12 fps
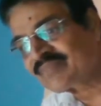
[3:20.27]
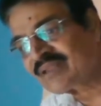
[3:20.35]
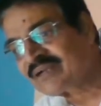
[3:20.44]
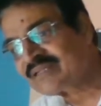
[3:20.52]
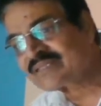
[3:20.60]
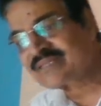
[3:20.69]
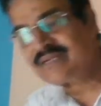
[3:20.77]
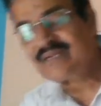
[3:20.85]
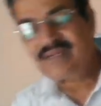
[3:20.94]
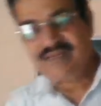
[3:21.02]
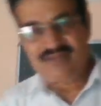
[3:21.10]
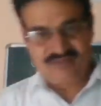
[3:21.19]

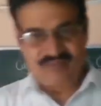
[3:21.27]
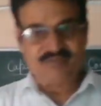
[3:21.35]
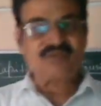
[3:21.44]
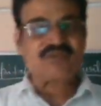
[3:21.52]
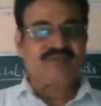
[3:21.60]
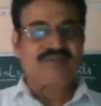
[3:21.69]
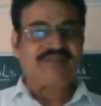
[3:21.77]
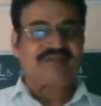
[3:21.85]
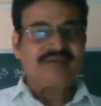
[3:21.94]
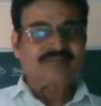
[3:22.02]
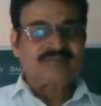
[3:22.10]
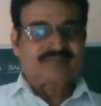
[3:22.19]
understand, supposed to be the